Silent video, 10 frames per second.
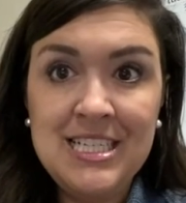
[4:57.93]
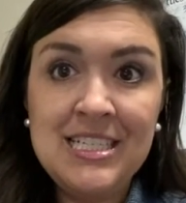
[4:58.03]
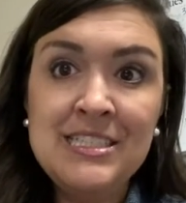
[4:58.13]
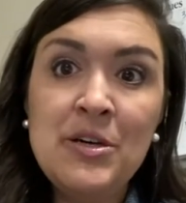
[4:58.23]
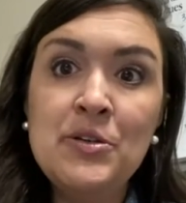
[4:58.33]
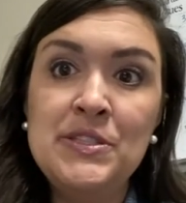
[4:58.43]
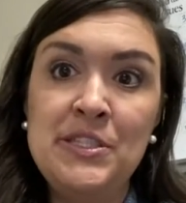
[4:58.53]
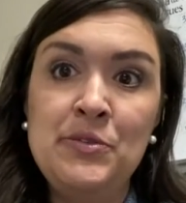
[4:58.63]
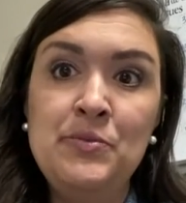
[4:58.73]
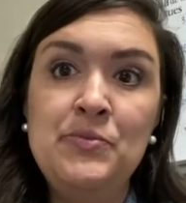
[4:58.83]
is
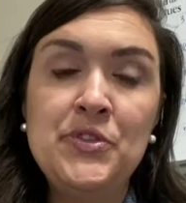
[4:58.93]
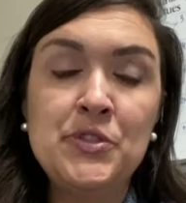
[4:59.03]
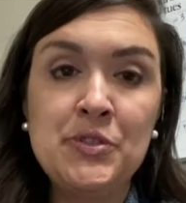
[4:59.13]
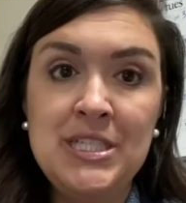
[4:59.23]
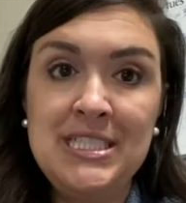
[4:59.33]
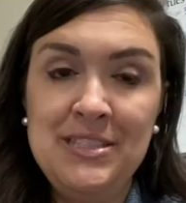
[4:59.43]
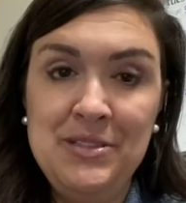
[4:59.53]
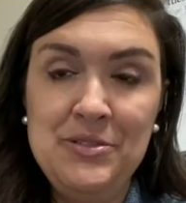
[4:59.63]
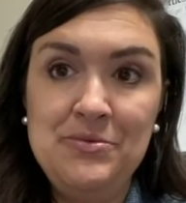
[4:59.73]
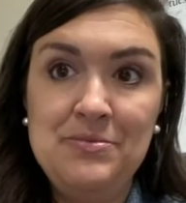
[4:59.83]
also through grace
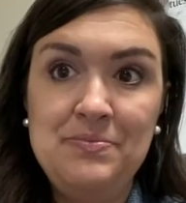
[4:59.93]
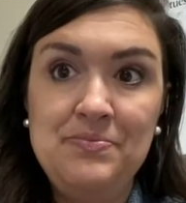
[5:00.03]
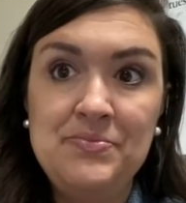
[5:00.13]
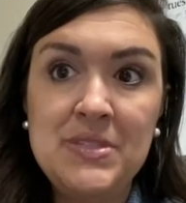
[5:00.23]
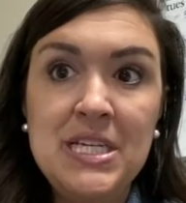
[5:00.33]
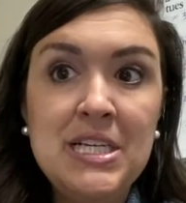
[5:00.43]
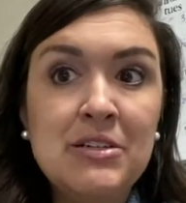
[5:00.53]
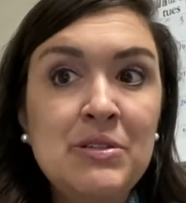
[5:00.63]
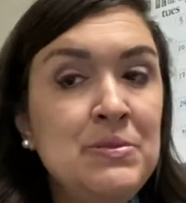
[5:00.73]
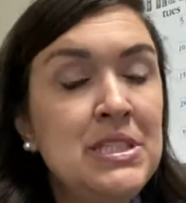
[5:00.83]
alone.
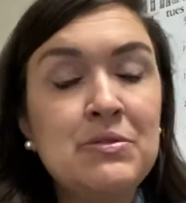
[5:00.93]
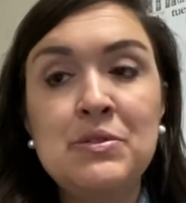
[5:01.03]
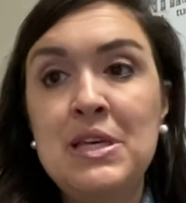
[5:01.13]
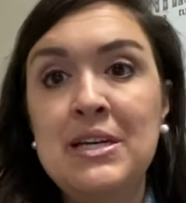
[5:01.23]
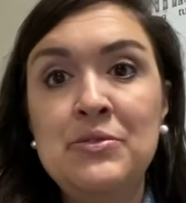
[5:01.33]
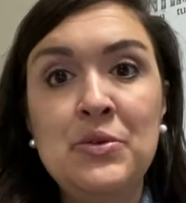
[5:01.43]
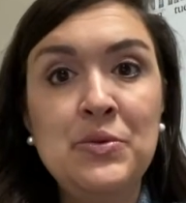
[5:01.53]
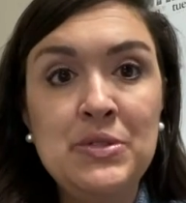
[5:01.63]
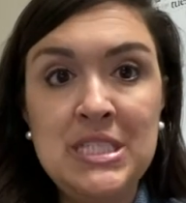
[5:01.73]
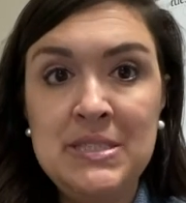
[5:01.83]
We must rely on the
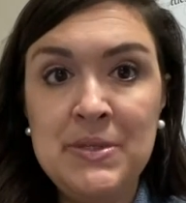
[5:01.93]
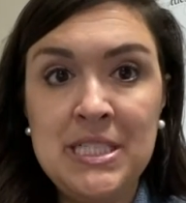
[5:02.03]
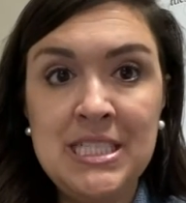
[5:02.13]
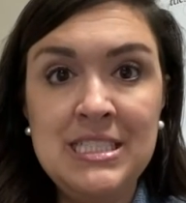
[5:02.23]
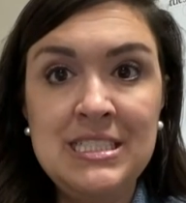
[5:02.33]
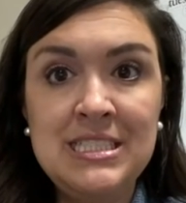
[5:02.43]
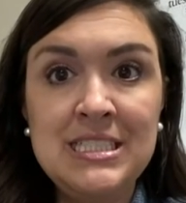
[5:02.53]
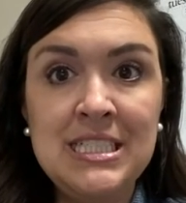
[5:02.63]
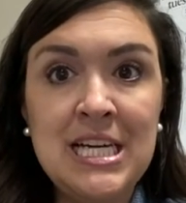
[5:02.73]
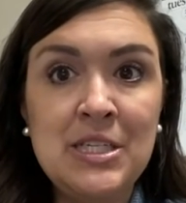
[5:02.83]
Holy Spirit to
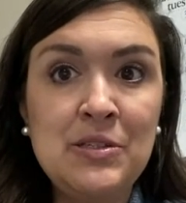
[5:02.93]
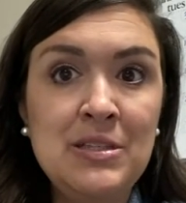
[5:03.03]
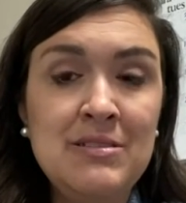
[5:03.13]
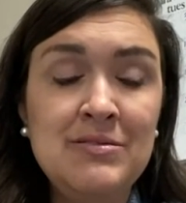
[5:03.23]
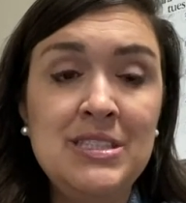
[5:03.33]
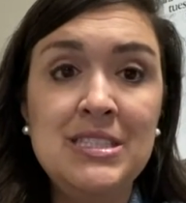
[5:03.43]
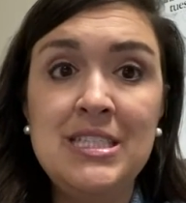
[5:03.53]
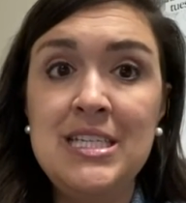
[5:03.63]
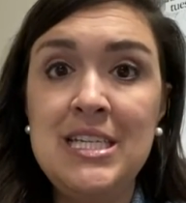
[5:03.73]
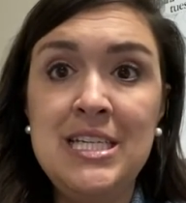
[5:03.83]
guide our lives
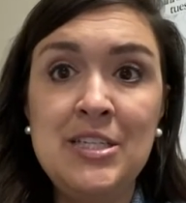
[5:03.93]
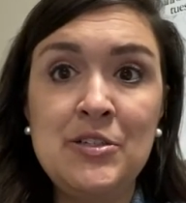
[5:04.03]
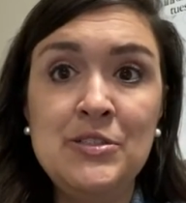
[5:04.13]
and our